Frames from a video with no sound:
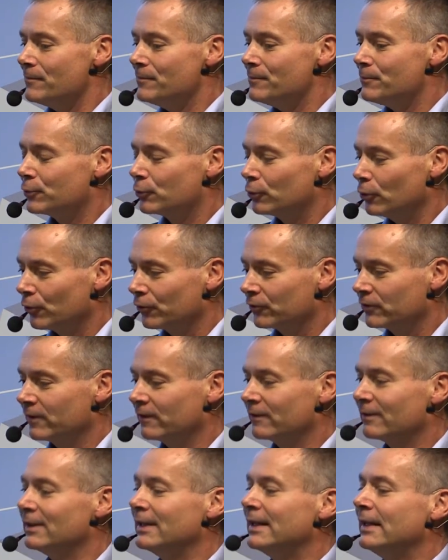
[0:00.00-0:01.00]

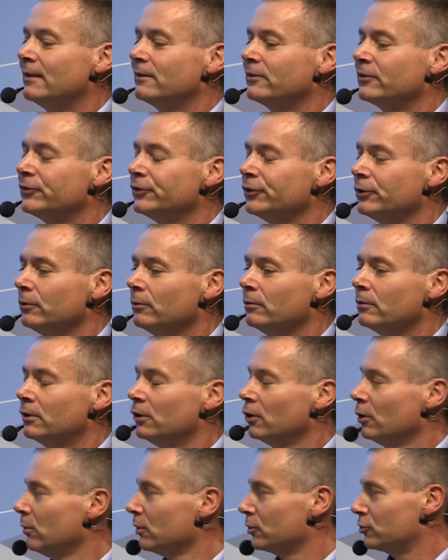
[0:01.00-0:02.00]
process linked to
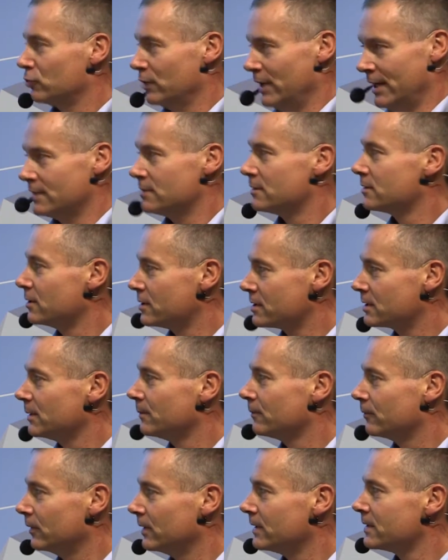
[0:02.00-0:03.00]
global trade system,
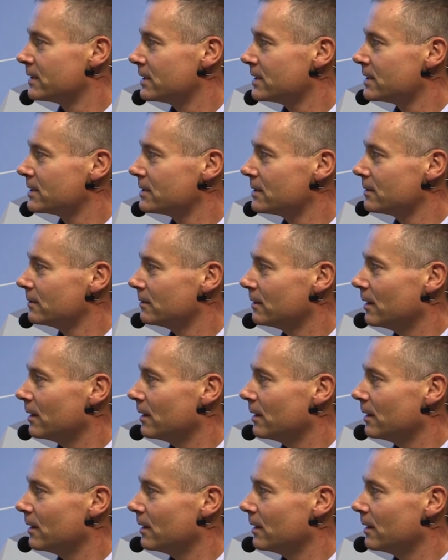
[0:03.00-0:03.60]
for instance.